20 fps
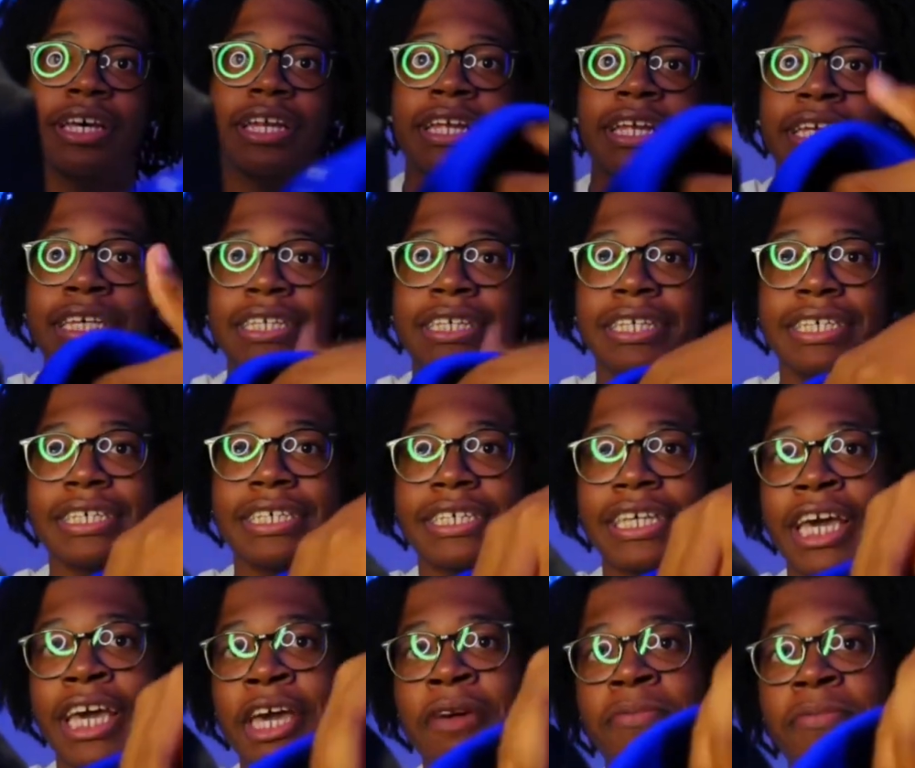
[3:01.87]
This is the
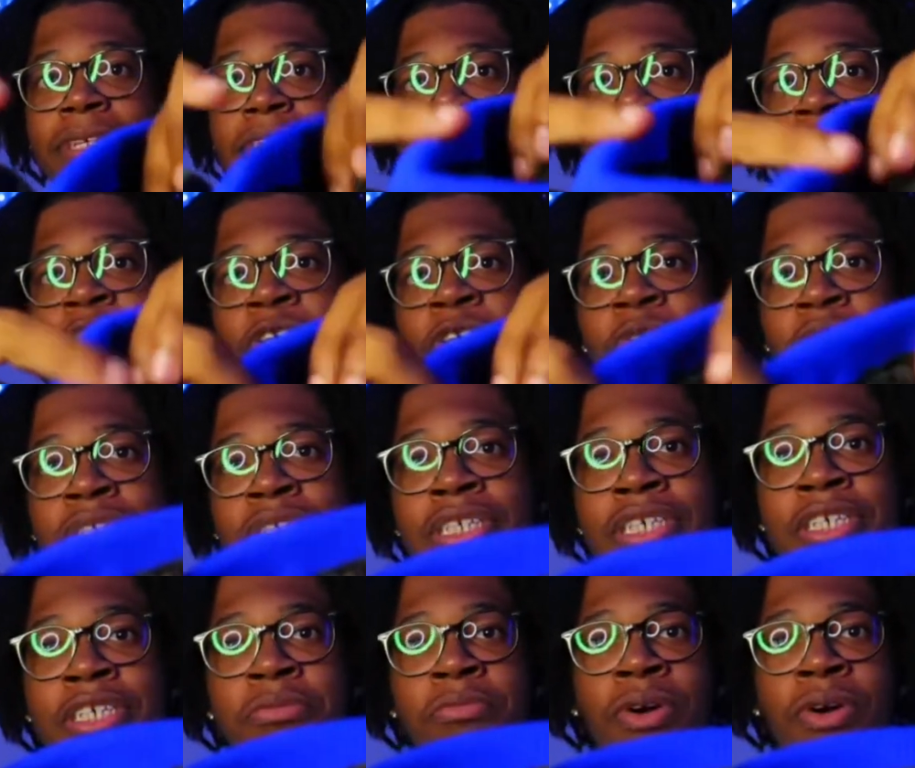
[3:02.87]
same material as
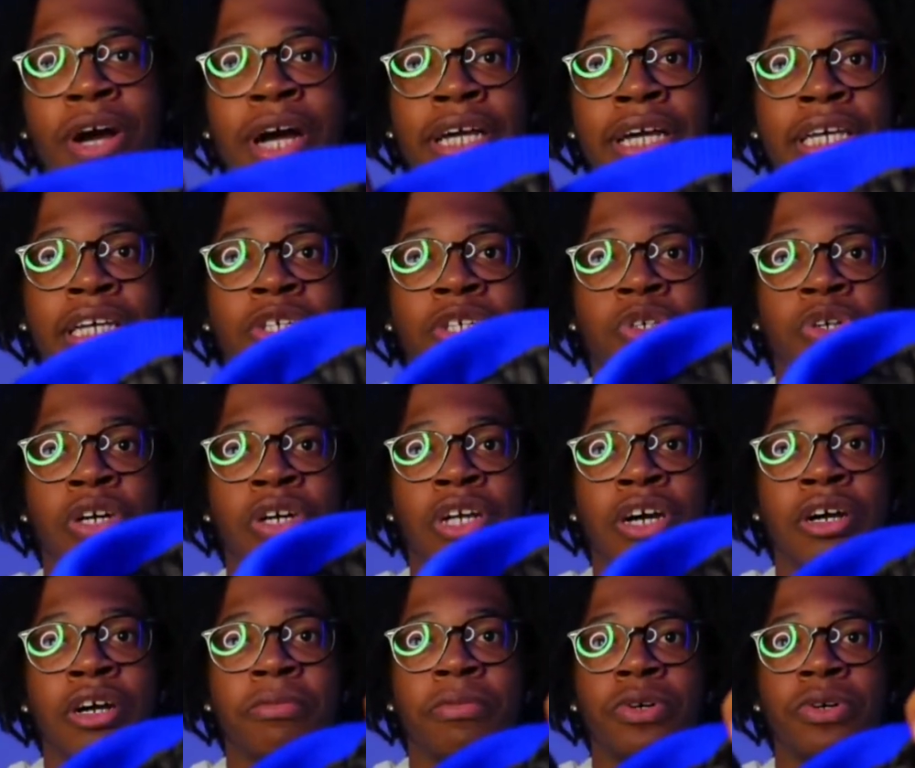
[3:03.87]
this, bro. I kid y'all
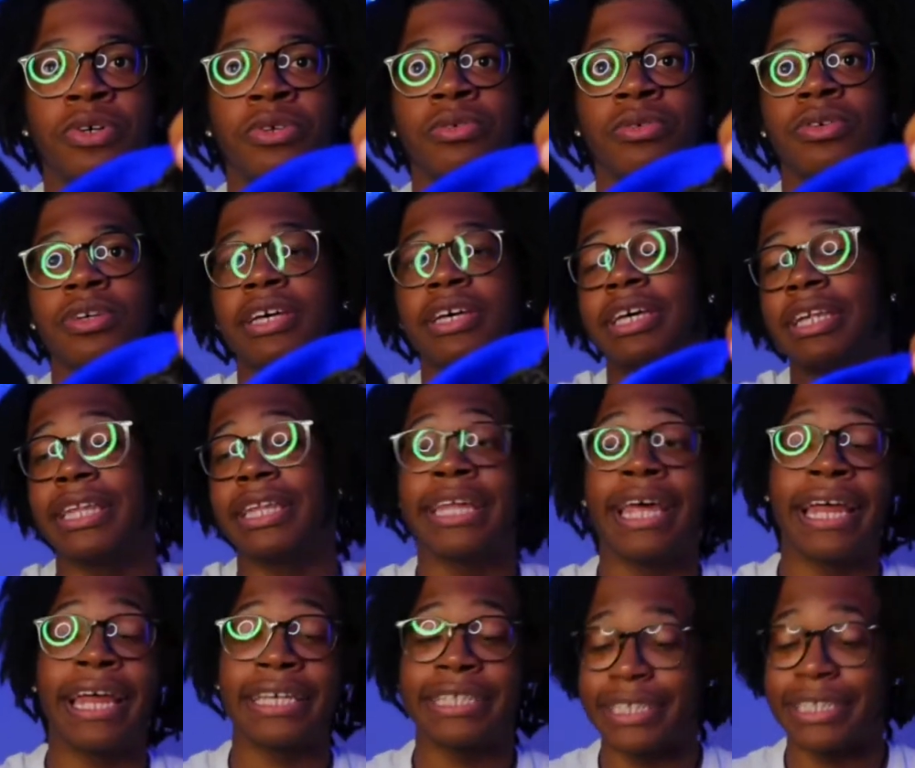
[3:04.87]
not, bro.
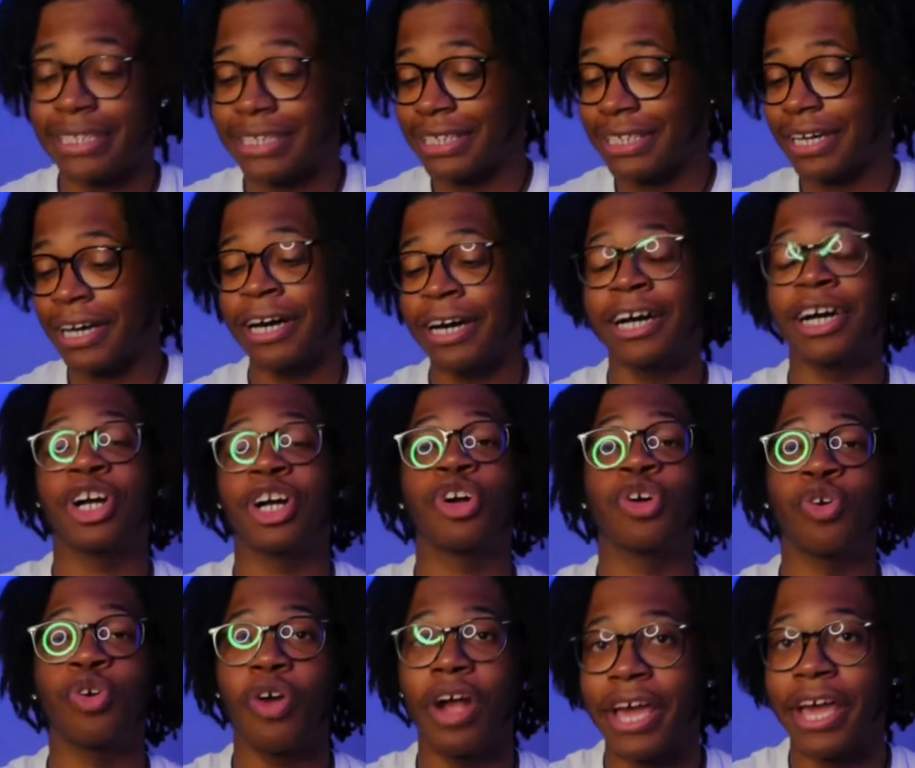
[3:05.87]
That is a
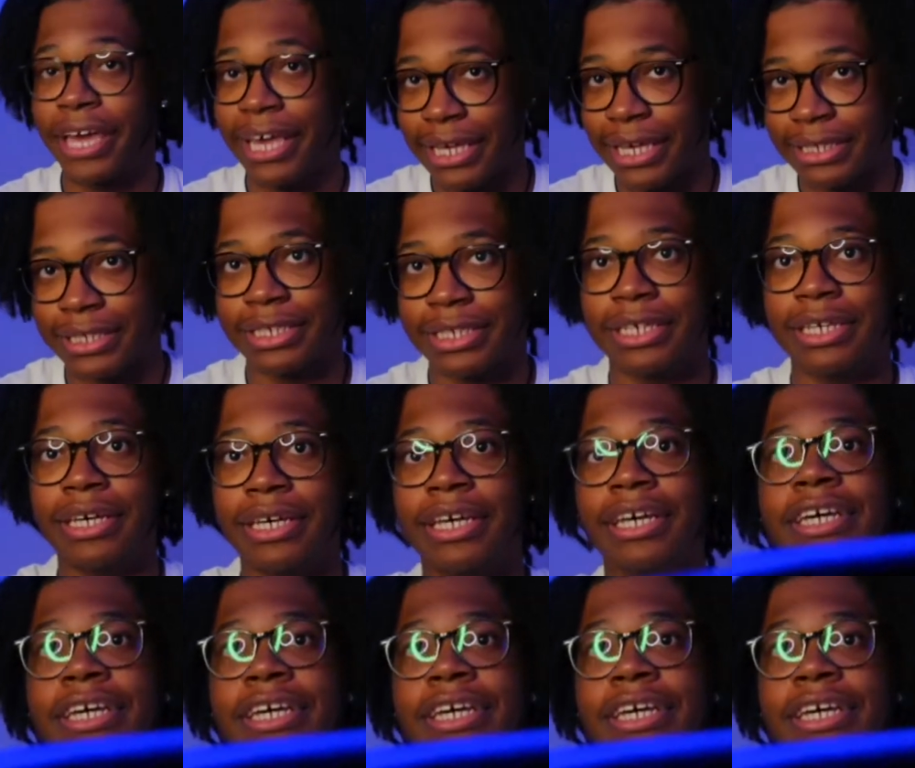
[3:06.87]
crazy